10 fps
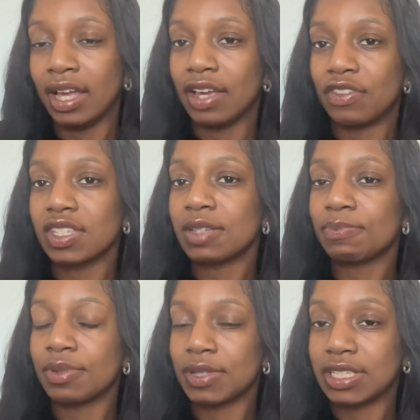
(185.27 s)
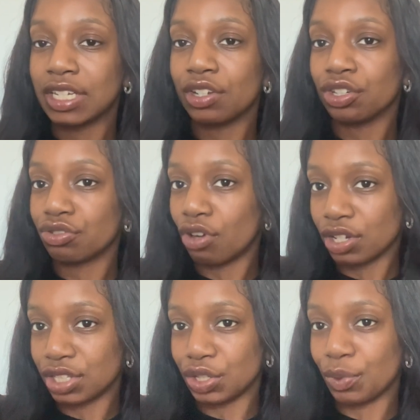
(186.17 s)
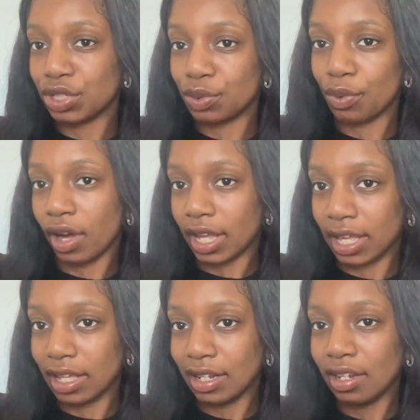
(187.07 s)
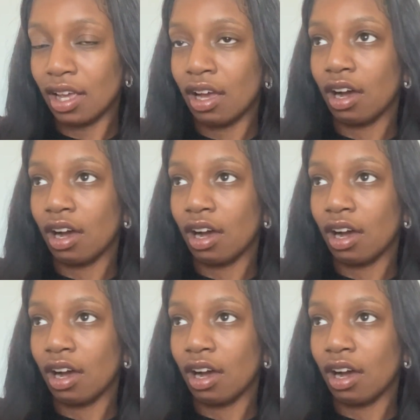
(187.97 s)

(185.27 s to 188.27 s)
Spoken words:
If there's a particular trust that you want to work in,